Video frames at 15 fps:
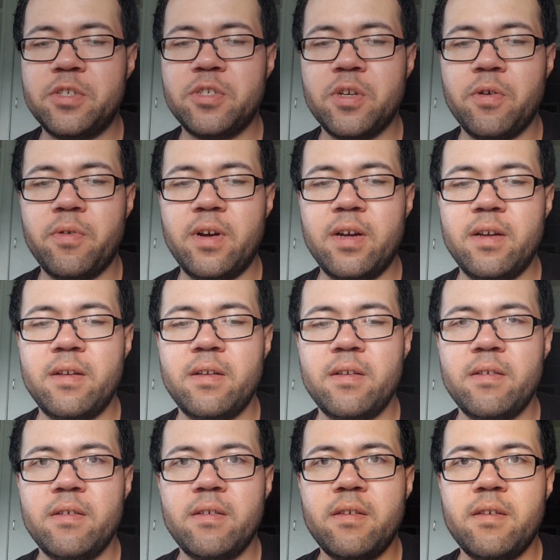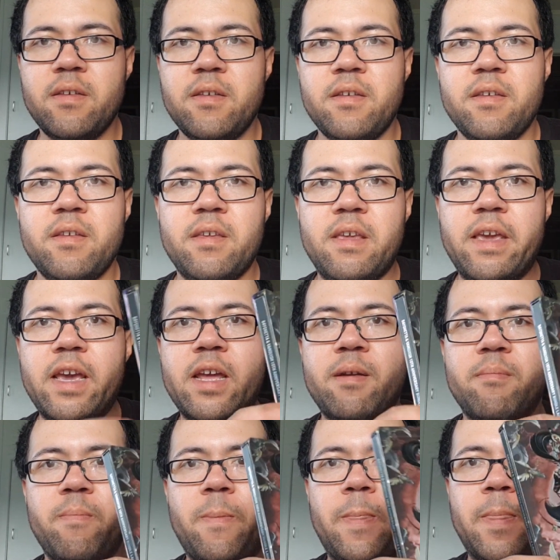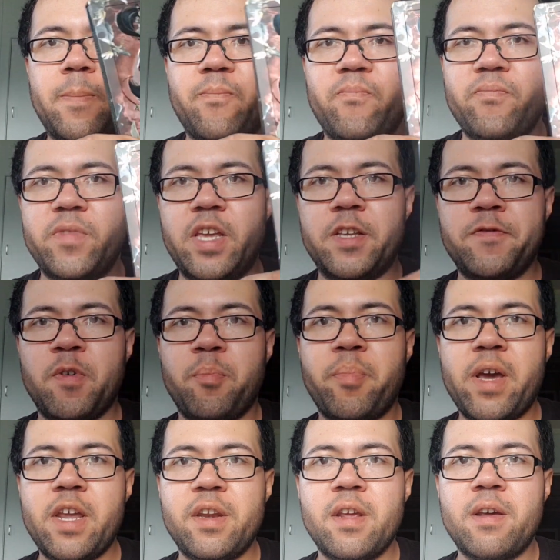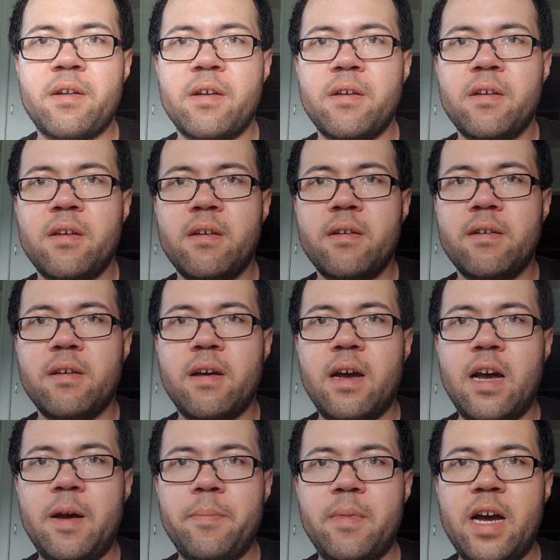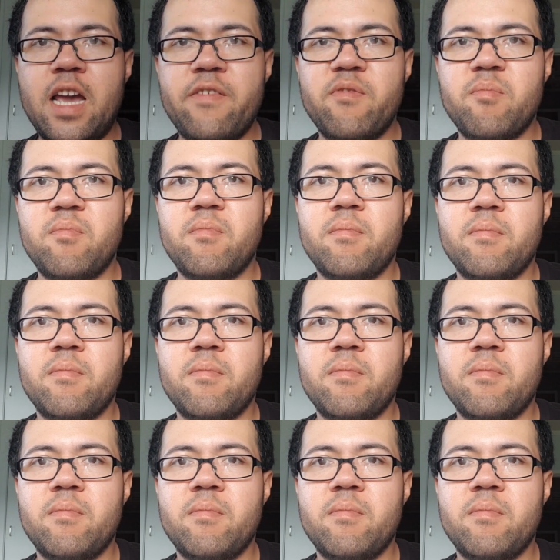So and as for Bayonetta, I haven't